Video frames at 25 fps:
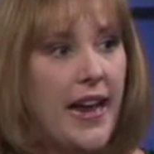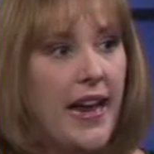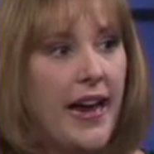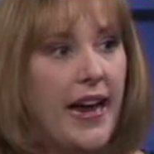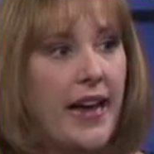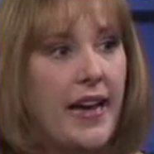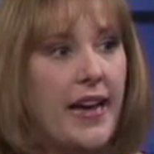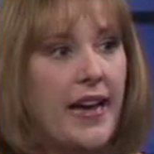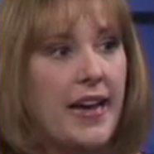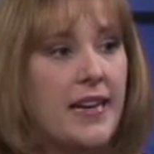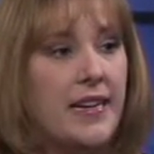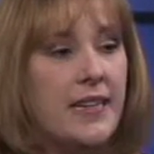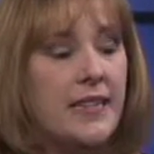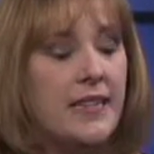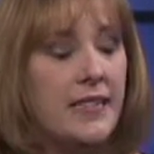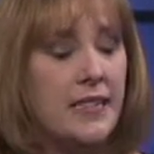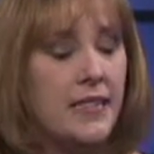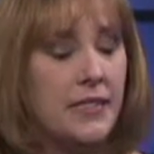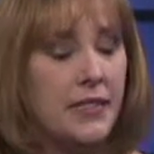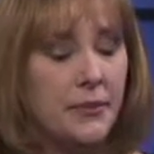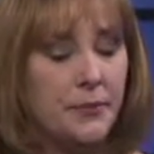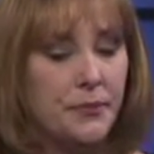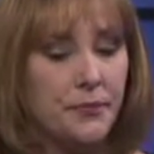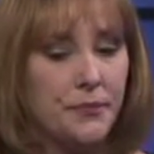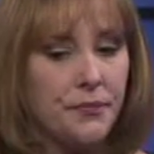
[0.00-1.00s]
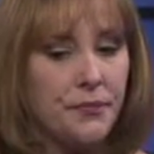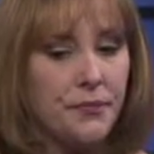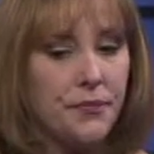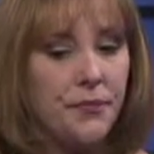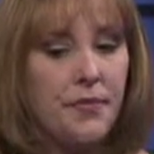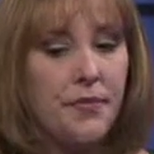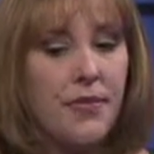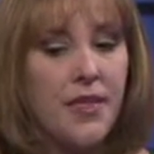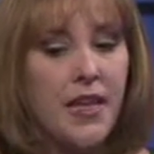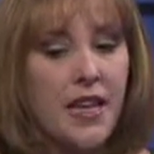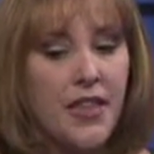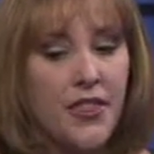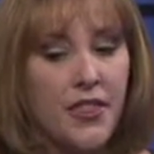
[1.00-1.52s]
and
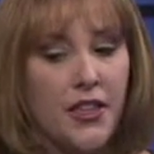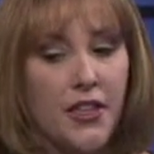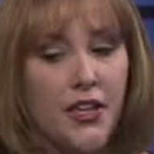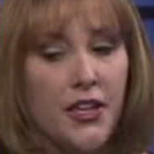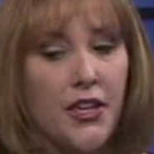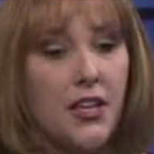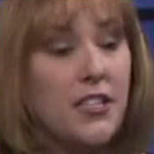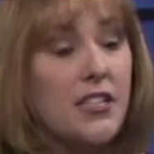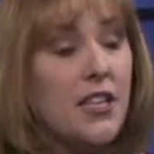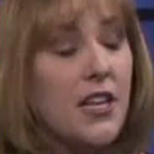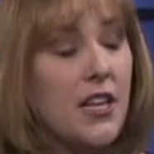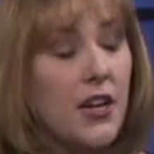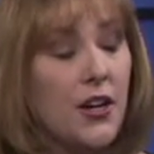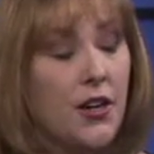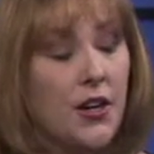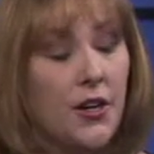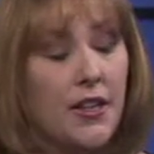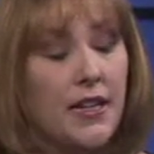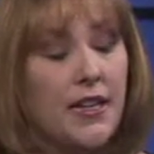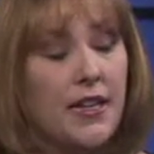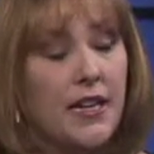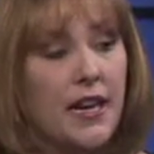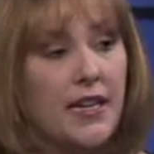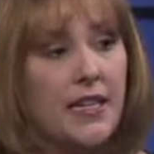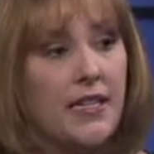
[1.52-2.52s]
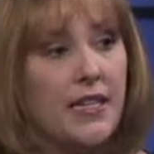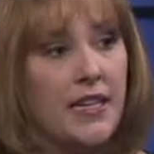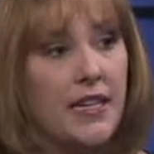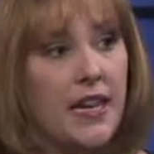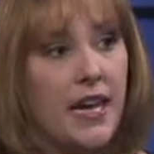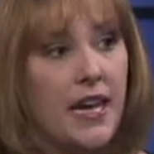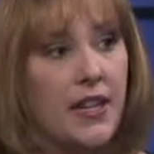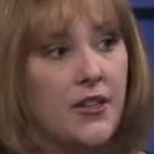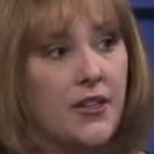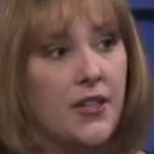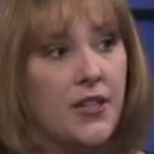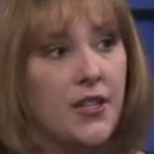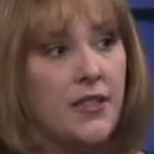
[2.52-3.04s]
in the early
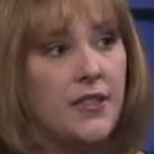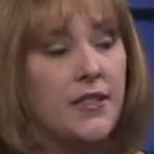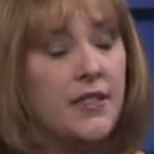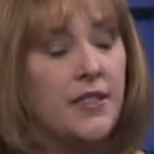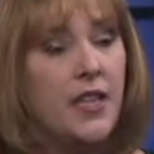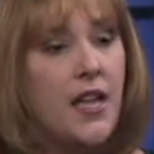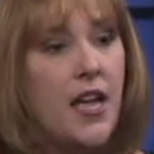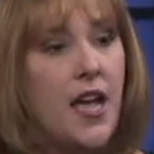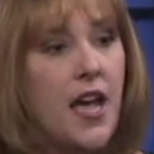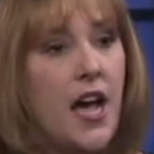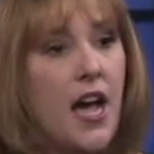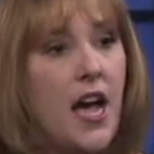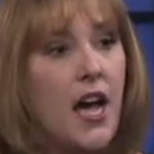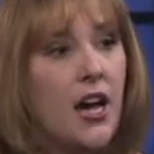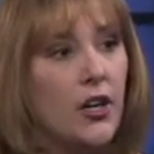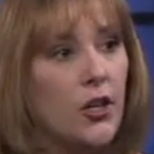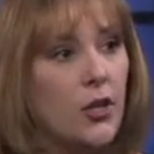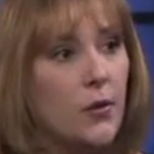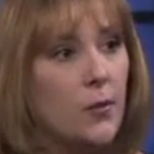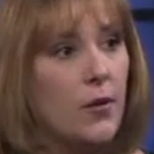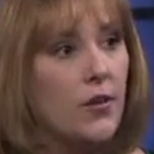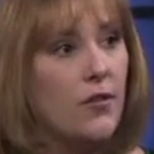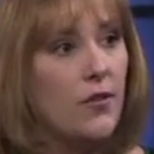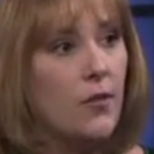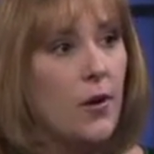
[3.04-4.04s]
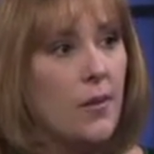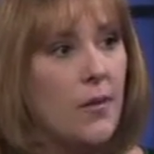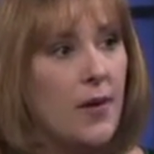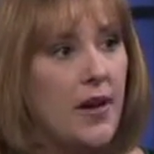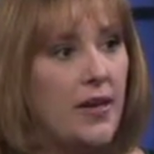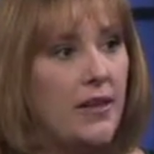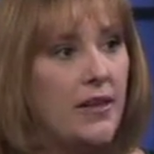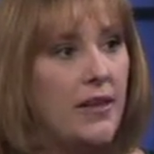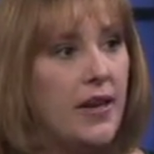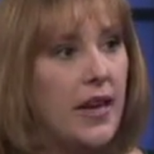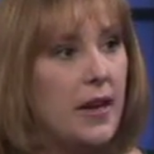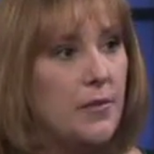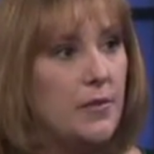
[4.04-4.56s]
1900s, a group of
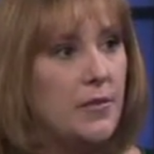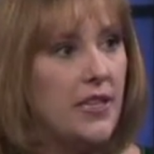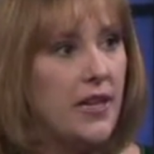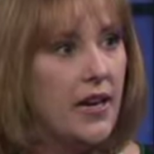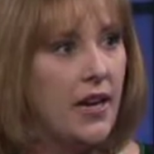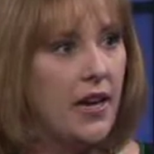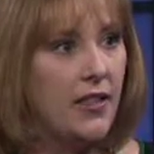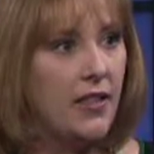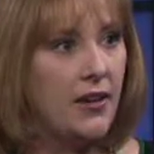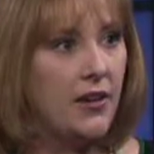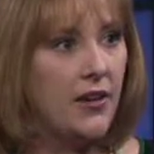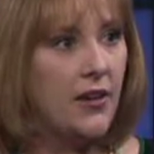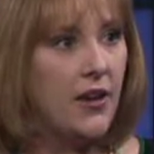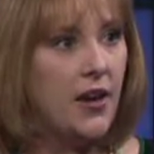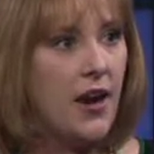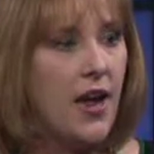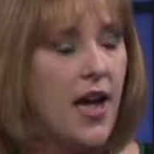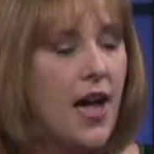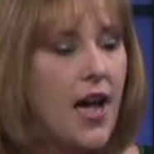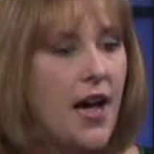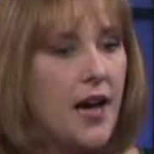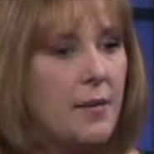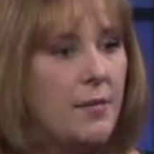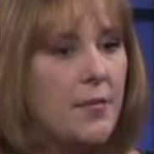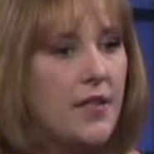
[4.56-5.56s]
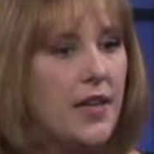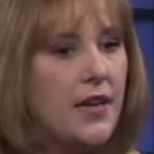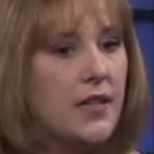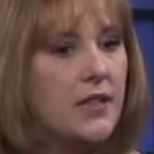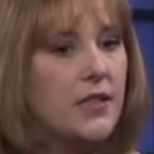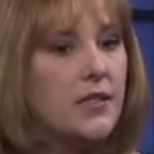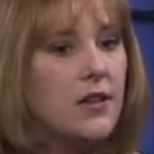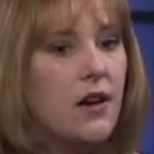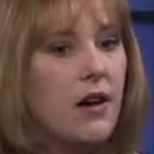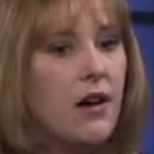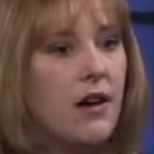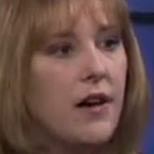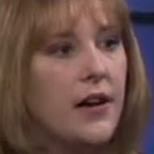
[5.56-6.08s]
women came together. Um, they
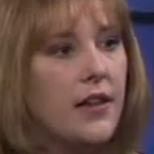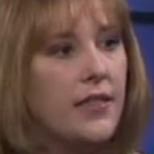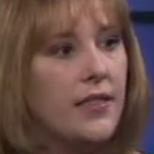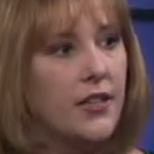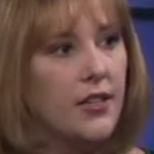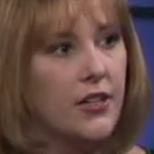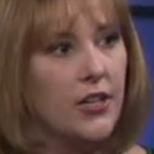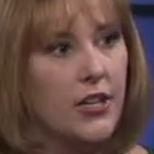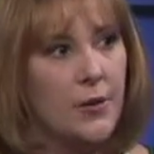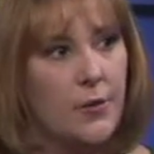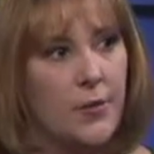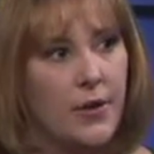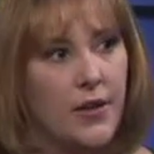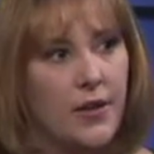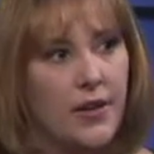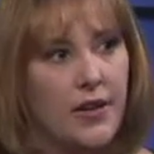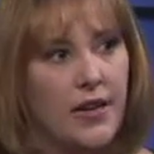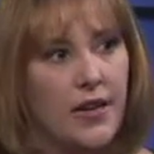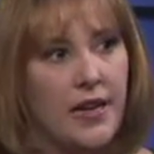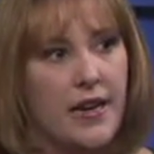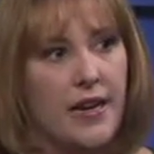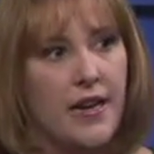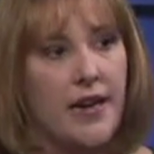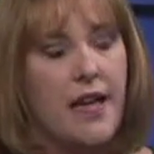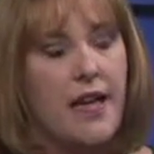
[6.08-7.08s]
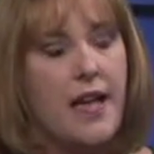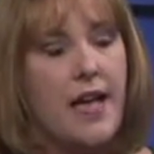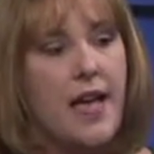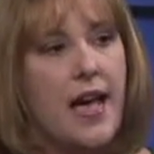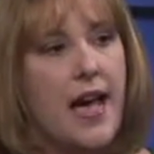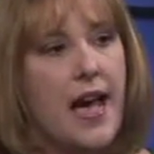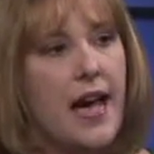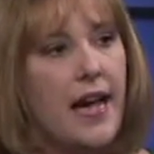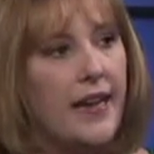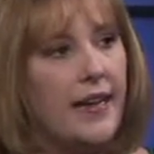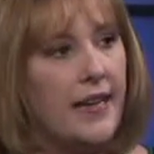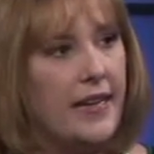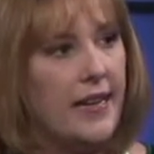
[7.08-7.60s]
saw in their community
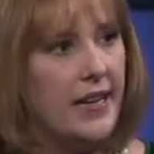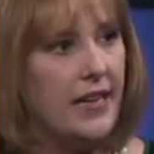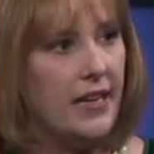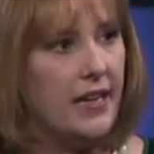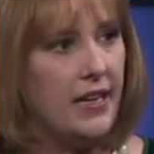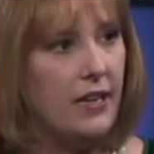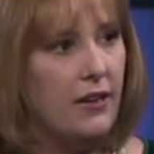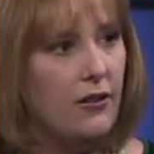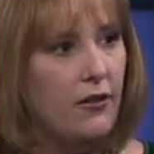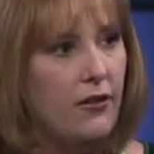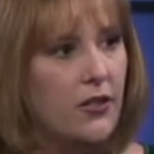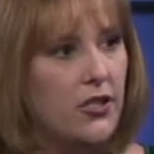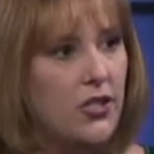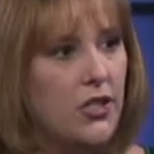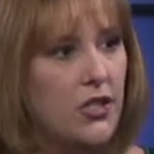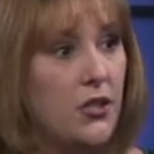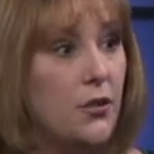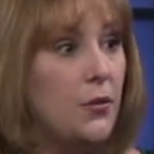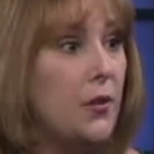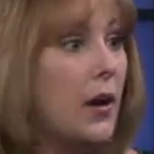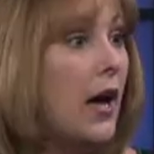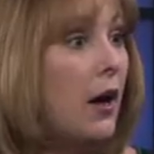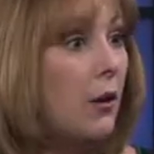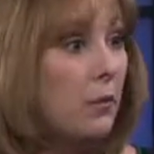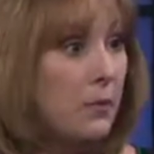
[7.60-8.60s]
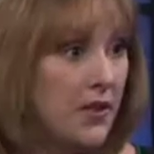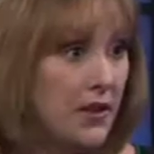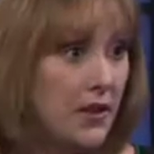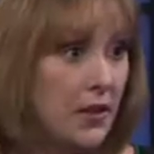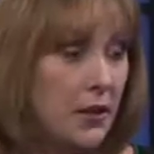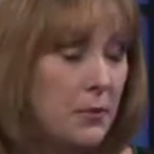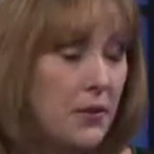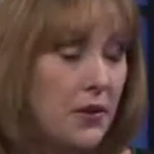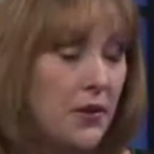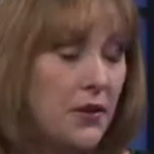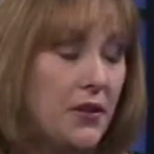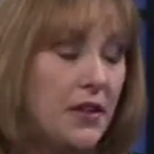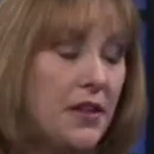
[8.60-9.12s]
a need to help the
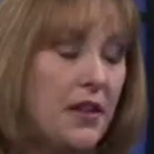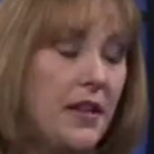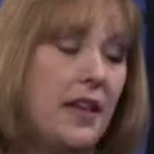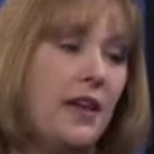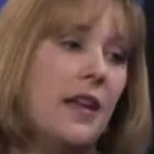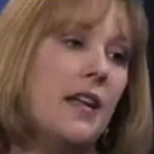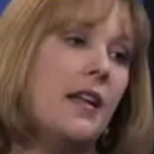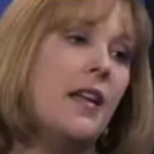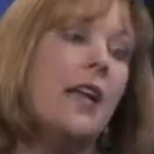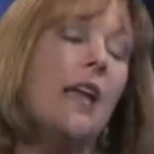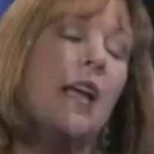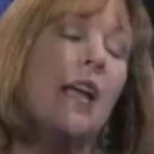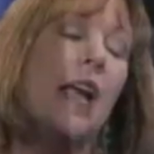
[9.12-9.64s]
community.